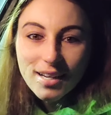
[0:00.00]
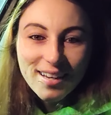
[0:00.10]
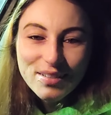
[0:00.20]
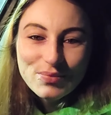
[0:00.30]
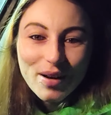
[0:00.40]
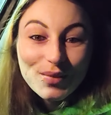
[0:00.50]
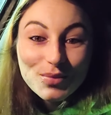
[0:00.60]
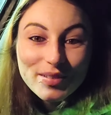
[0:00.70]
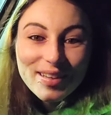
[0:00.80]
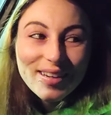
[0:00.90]
in
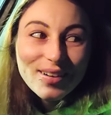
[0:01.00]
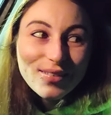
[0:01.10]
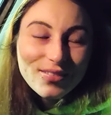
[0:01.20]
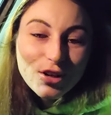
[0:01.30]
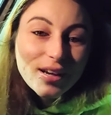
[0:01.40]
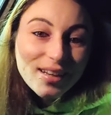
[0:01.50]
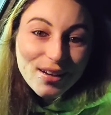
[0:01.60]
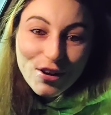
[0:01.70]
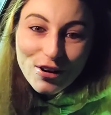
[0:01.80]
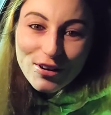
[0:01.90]
probably over a
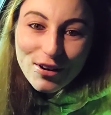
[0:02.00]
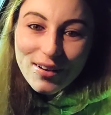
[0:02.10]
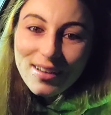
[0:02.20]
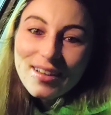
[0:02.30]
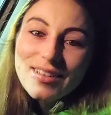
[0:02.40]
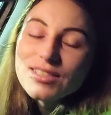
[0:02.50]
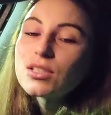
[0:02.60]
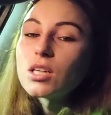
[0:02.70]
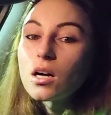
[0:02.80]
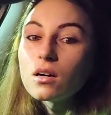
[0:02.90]
year.
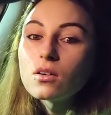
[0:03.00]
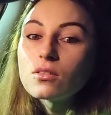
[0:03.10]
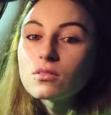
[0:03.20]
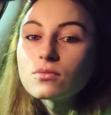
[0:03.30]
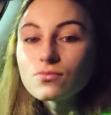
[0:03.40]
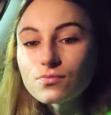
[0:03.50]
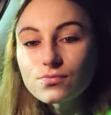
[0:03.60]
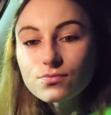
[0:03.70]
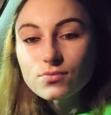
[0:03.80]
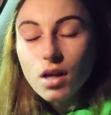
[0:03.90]
So,
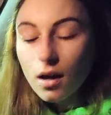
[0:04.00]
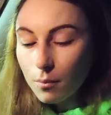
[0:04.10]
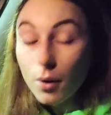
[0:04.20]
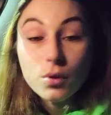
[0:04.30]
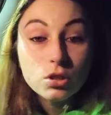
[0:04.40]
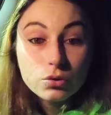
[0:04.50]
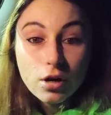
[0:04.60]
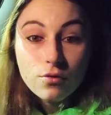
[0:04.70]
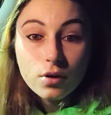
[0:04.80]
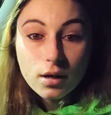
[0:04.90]
uh, but we do
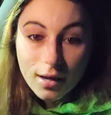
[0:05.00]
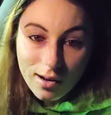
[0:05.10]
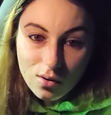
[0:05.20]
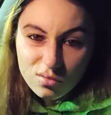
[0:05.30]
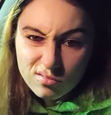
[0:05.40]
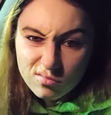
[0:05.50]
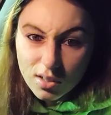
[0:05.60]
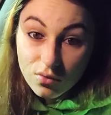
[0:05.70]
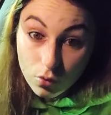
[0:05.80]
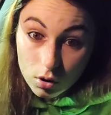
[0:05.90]
have one now,
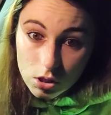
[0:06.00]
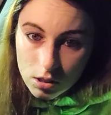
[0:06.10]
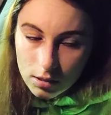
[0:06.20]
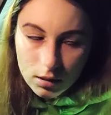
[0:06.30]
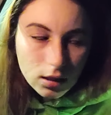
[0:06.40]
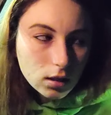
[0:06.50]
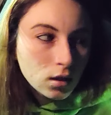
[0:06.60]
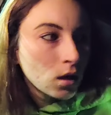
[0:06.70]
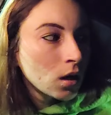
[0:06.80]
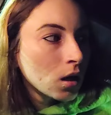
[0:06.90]
unfortunately.
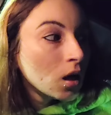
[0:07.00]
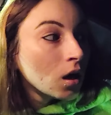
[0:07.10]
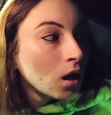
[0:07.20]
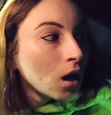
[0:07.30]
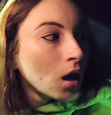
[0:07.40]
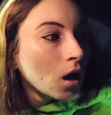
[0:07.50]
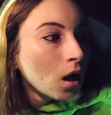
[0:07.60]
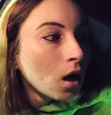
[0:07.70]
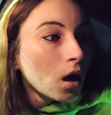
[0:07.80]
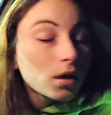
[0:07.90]

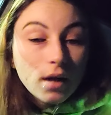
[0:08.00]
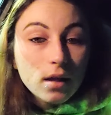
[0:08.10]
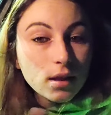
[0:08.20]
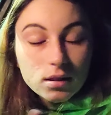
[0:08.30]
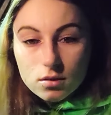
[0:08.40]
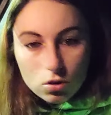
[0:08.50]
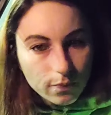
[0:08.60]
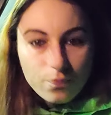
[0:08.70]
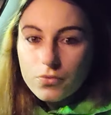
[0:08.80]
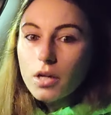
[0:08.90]
Not that
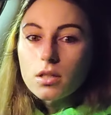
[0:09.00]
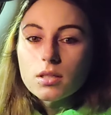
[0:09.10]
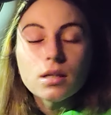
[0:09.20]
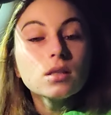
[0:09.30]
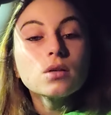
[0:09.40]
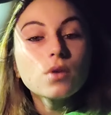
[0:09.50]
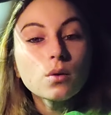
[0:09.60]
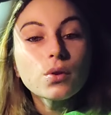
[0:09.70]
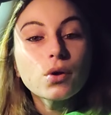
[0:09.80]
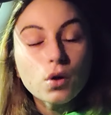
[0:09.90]
there is anything wrong
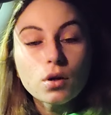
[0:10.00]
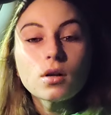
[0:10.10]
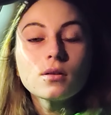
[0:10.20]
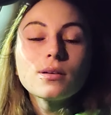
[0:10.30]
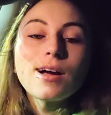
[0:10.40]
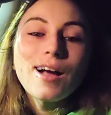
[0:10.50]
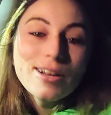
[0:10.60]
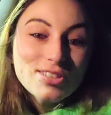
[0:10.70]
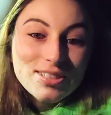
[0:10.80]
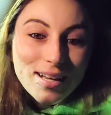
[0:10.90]
with her. I
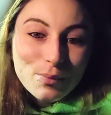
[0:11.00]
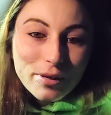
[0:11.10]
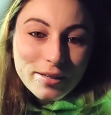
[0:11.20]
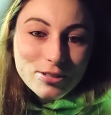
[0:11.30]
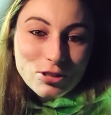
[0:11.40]
just like being in